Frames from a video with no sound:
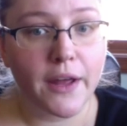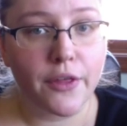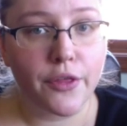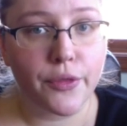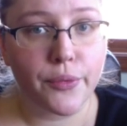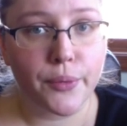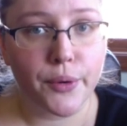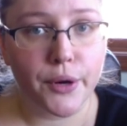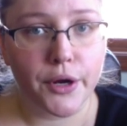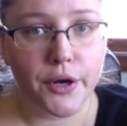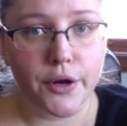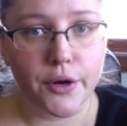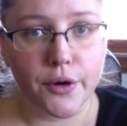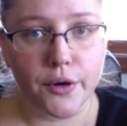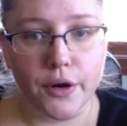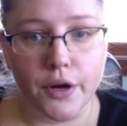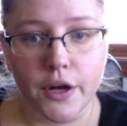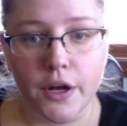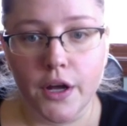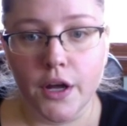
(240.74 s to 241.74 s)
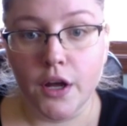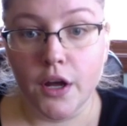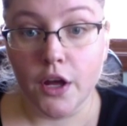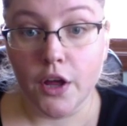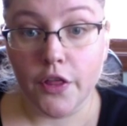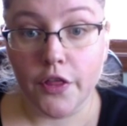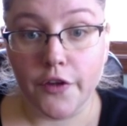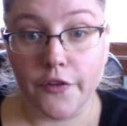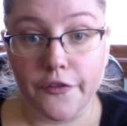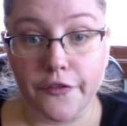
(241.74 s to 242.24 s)
through
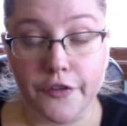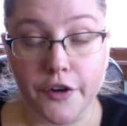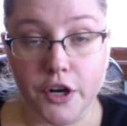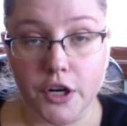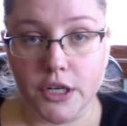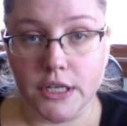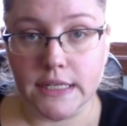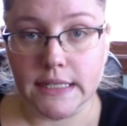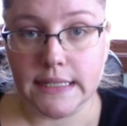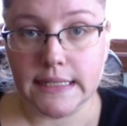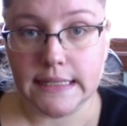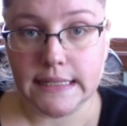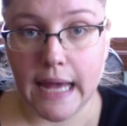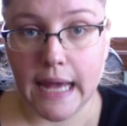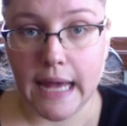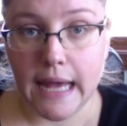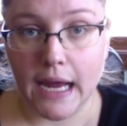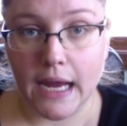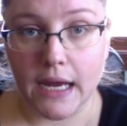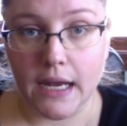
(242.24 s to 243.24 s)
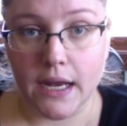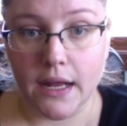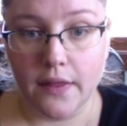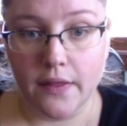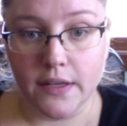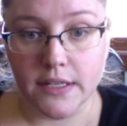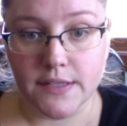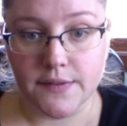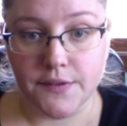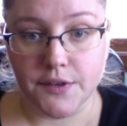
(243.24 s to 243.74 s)
the first skein,
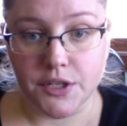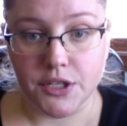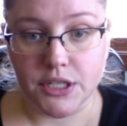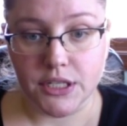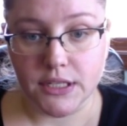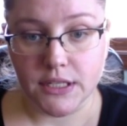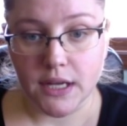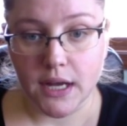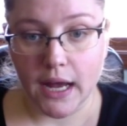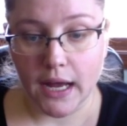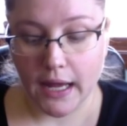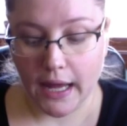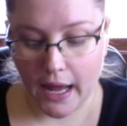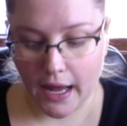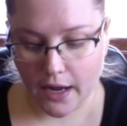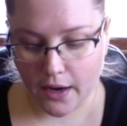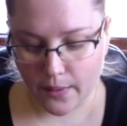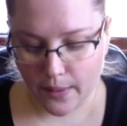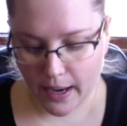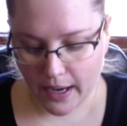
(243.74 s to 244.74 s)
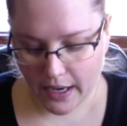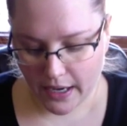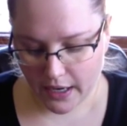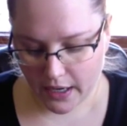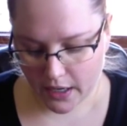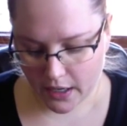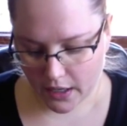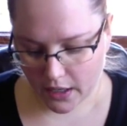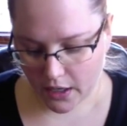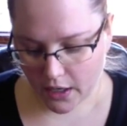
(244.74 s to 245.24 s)
this first cake right
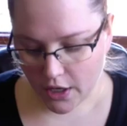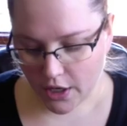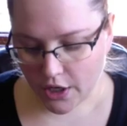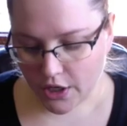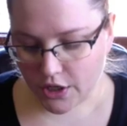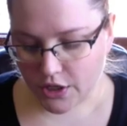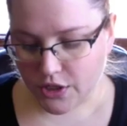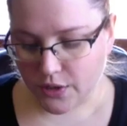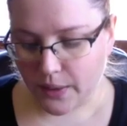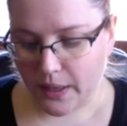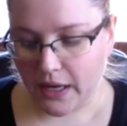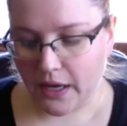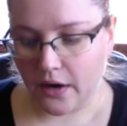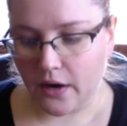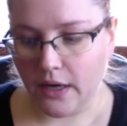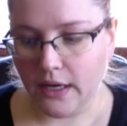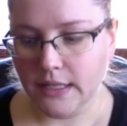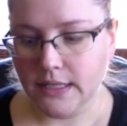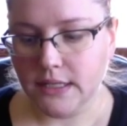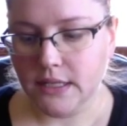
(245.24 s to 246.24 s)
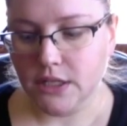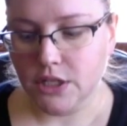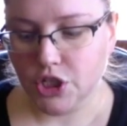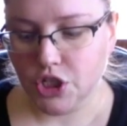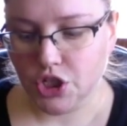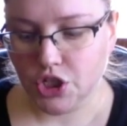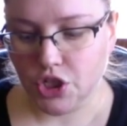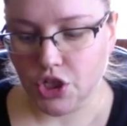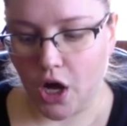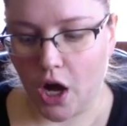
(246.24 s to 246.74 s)
here. So here is the
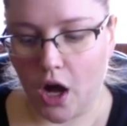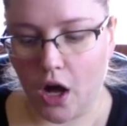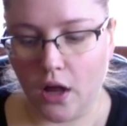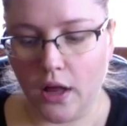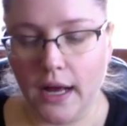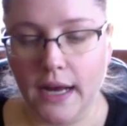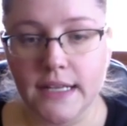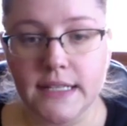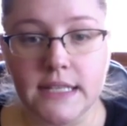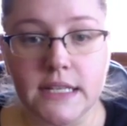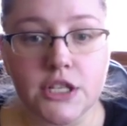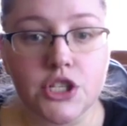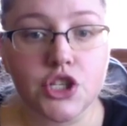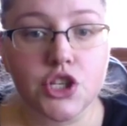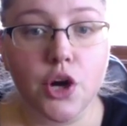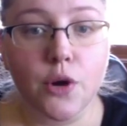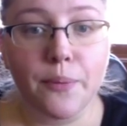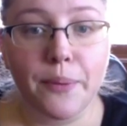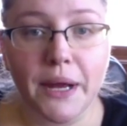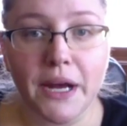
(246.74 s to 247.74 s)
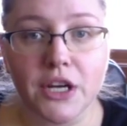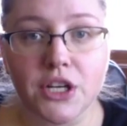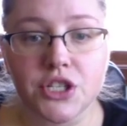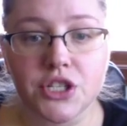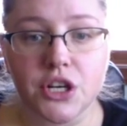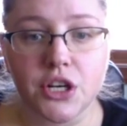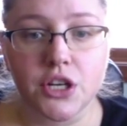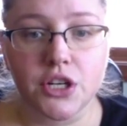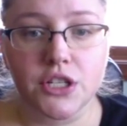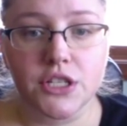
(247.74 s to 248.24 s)
shawl. I did show
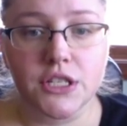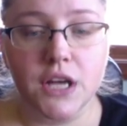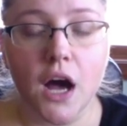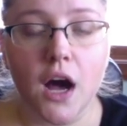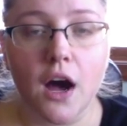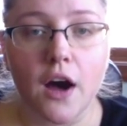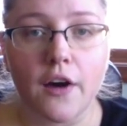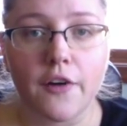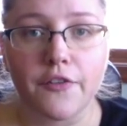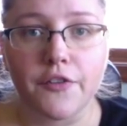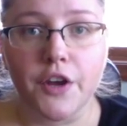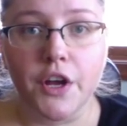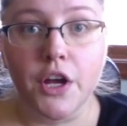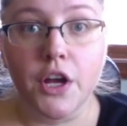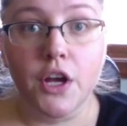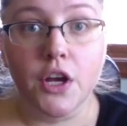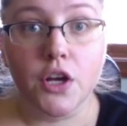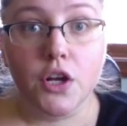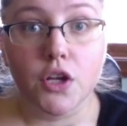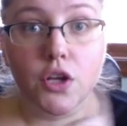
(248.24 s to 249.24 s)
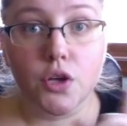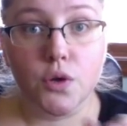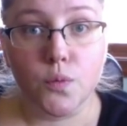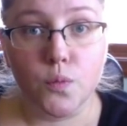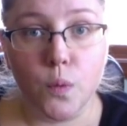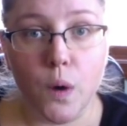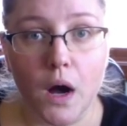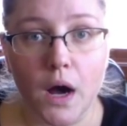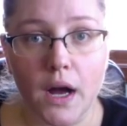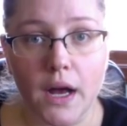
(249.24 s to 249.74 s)
pictures of clue
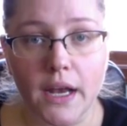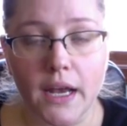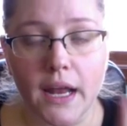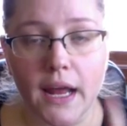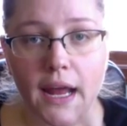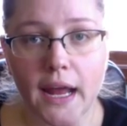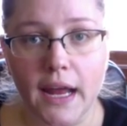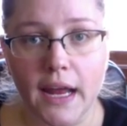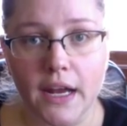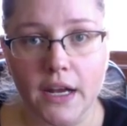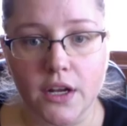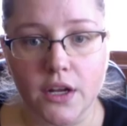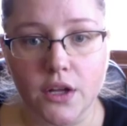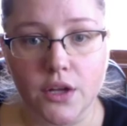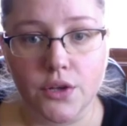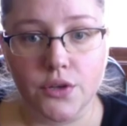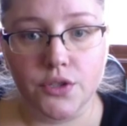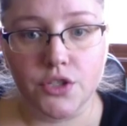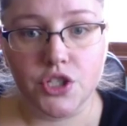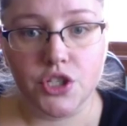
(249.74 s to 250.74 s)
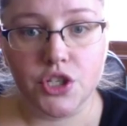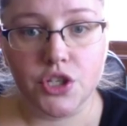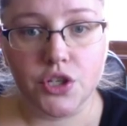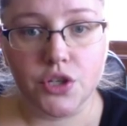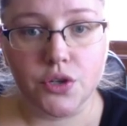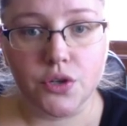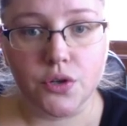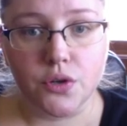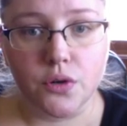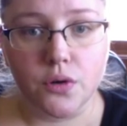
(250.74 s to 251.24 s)
1 and clue
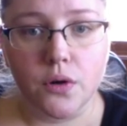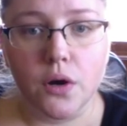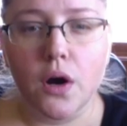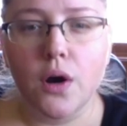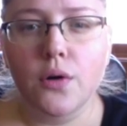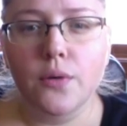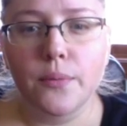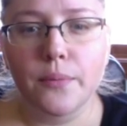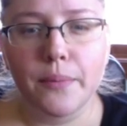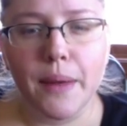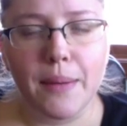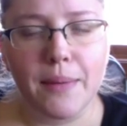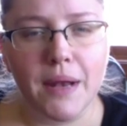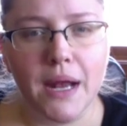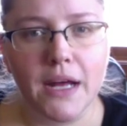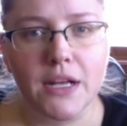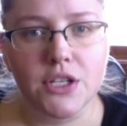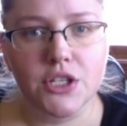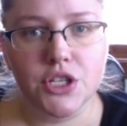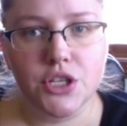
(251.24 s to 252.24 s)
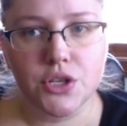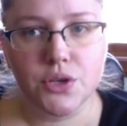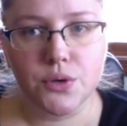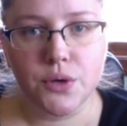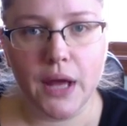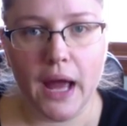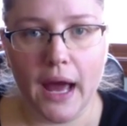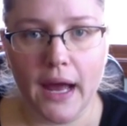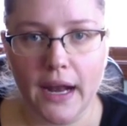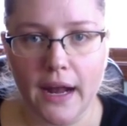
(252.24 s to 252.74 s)
2. Oh, maybe not 2
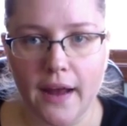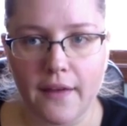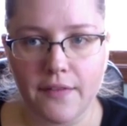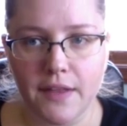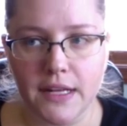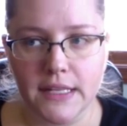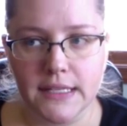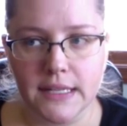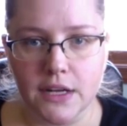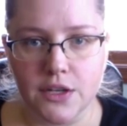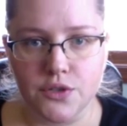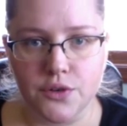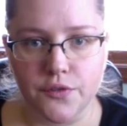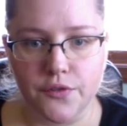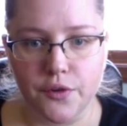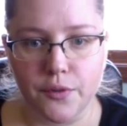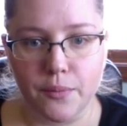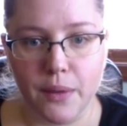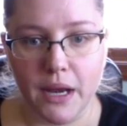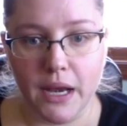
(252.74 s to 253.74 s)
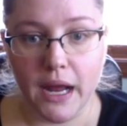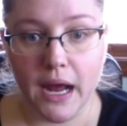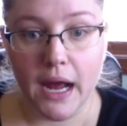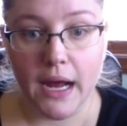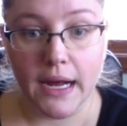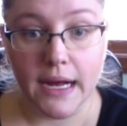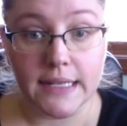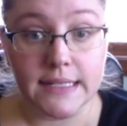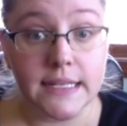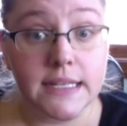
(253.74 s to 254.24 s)
yet. I have that scheduled for Monday. I
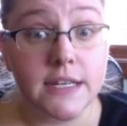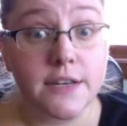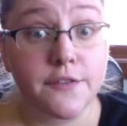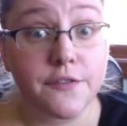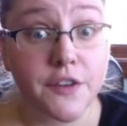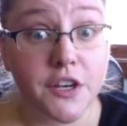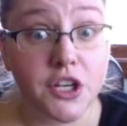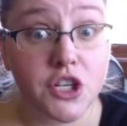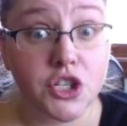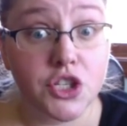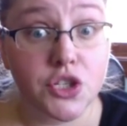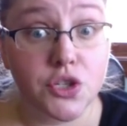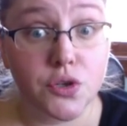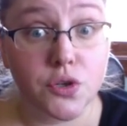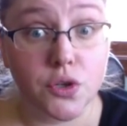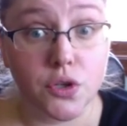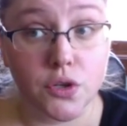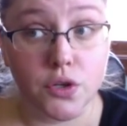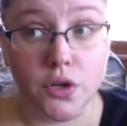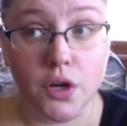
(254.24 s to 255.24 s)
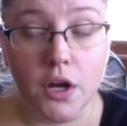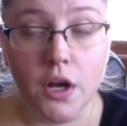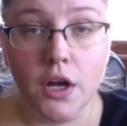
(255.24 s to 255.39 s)
guess I did finish clue